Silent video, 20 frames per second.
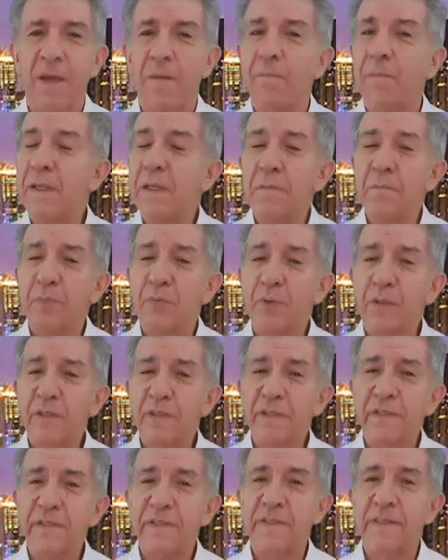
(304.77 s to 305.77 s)
Many
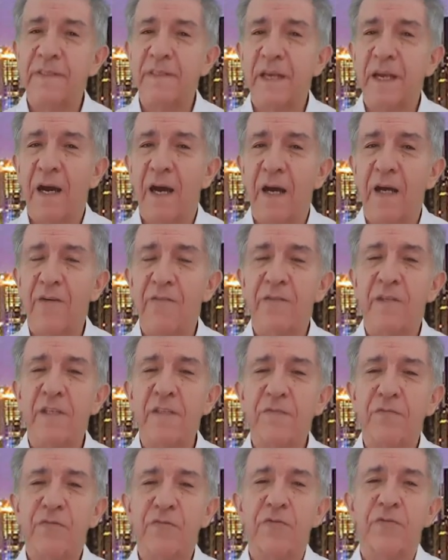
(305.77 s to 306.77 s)
priests are
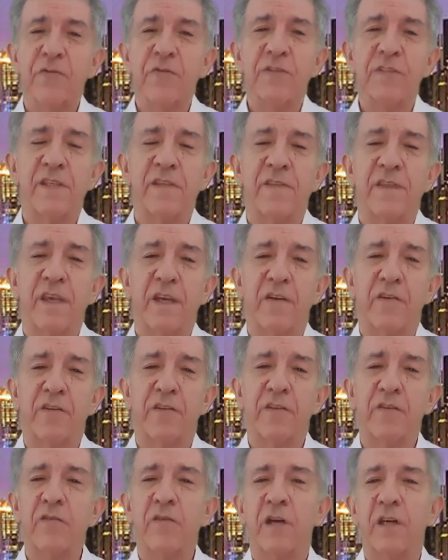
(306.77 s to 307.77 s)
introducing their
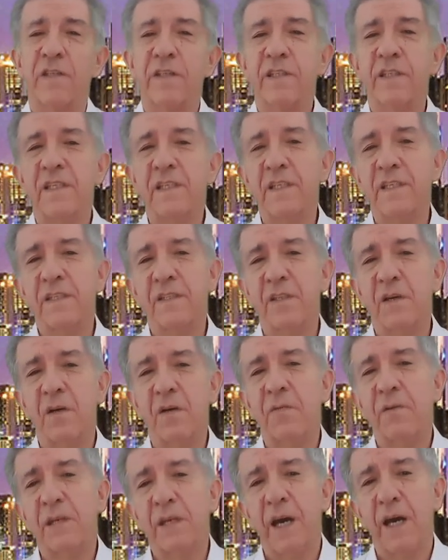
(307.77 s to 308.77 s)
new ideas,
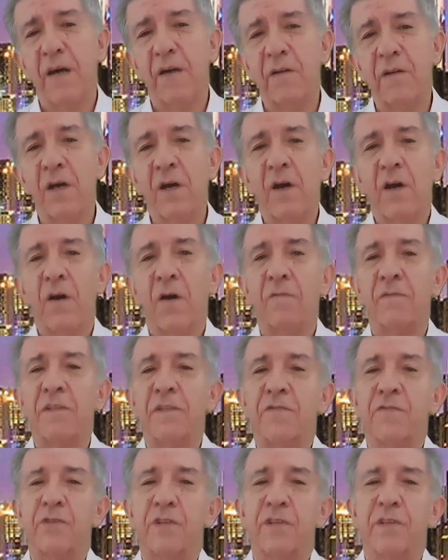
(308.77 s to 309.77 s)
going out of
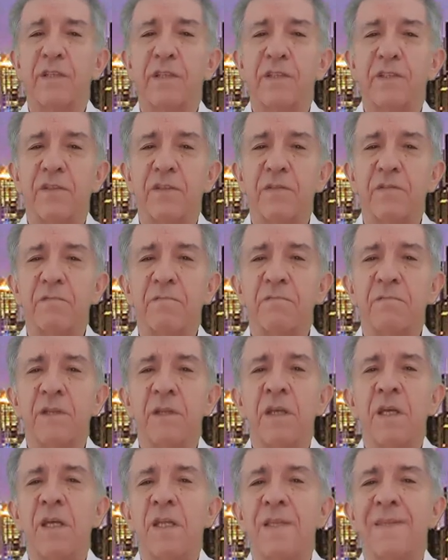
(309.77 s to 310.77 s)
the tradition
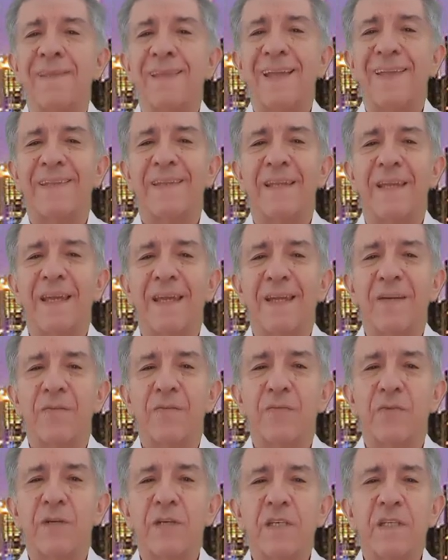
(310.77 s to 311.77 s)
that
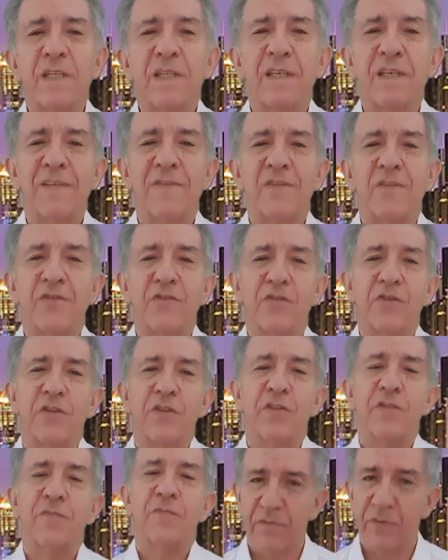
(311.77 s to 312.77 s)
reigned in the
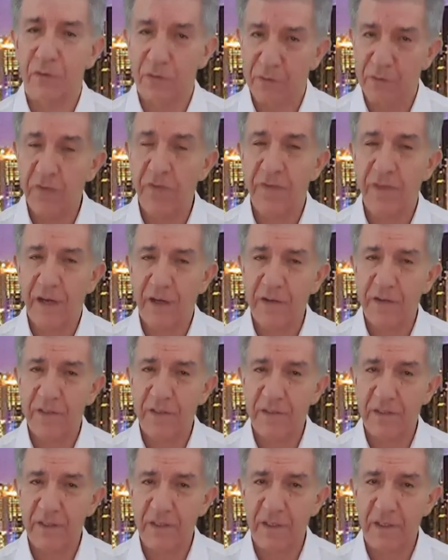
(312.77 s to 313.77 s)
church for
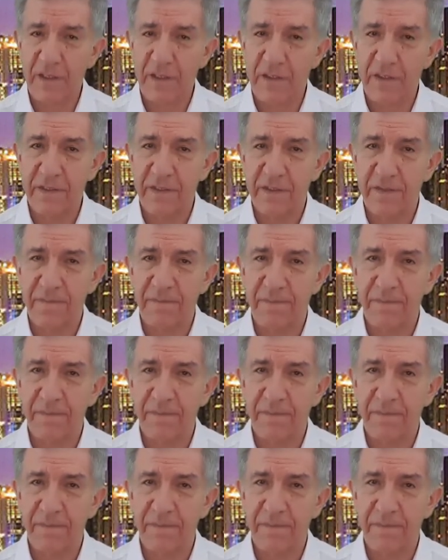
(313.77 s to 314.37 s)
2,000 years.